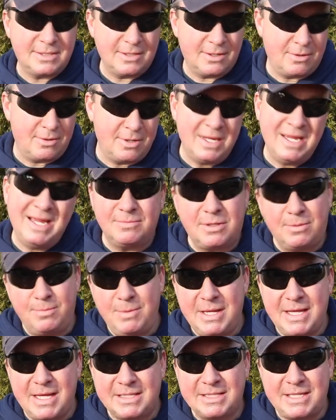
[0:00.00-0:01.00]
So to
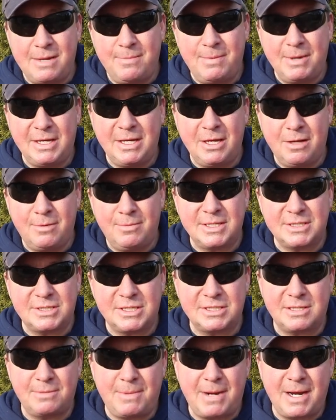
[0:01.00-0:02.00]
me, that's not a big deal, but that's
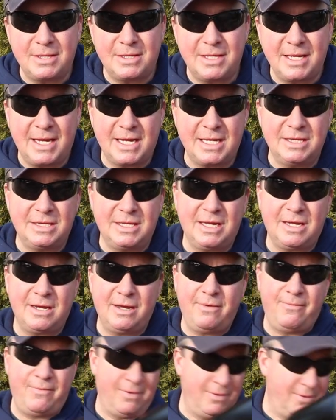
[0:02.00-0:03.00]
just a minor thing I can think
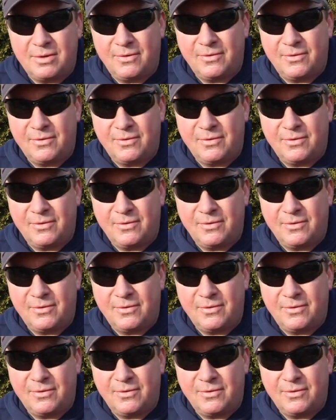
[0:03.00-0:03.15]
of.